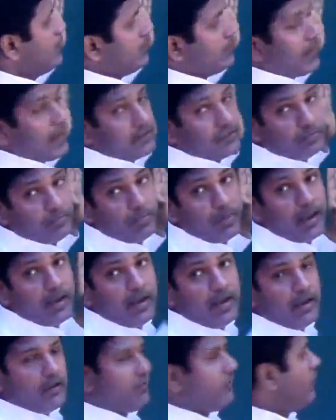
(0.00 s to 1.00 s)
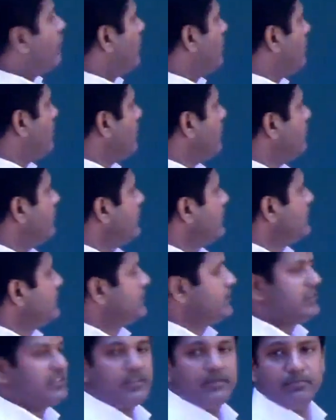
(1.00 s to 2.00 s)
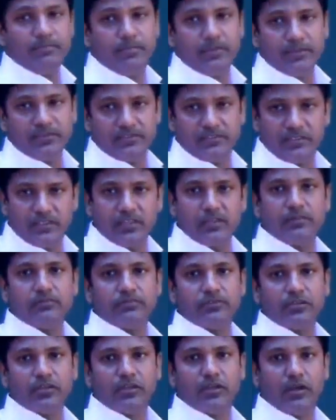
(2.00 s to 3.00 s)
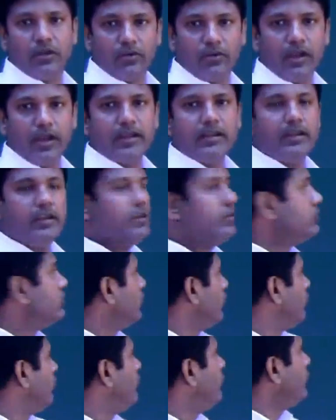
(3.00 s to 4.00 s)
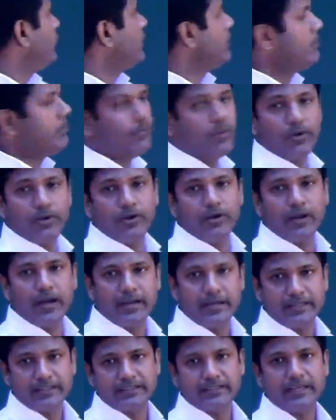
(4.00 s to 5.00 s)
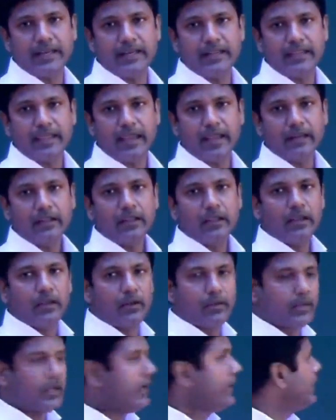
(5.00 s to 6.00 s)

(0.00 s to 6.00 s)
expanded in the form of simplest terms. Alright, so very important to understand that. Okay,